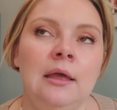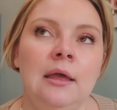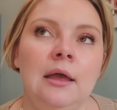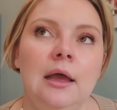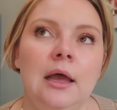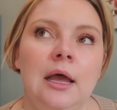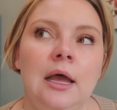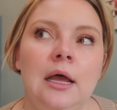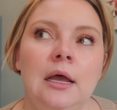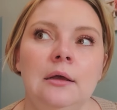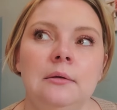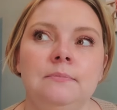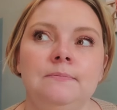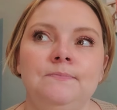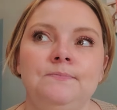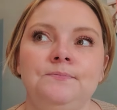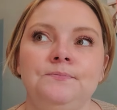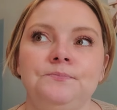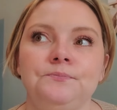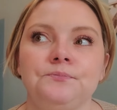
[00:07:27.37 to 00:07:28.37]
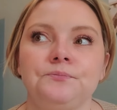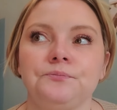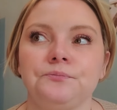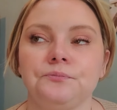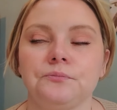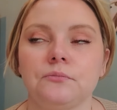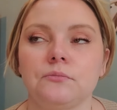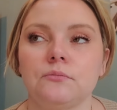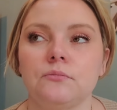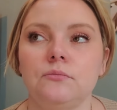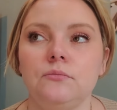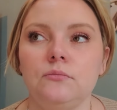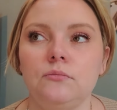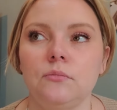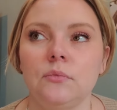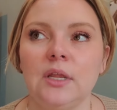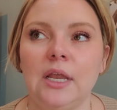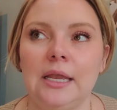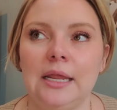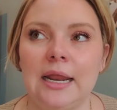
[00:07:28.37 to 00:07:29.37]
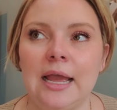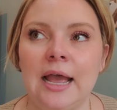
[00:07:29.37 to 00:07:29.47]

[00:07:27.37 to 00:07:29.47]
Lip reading: And I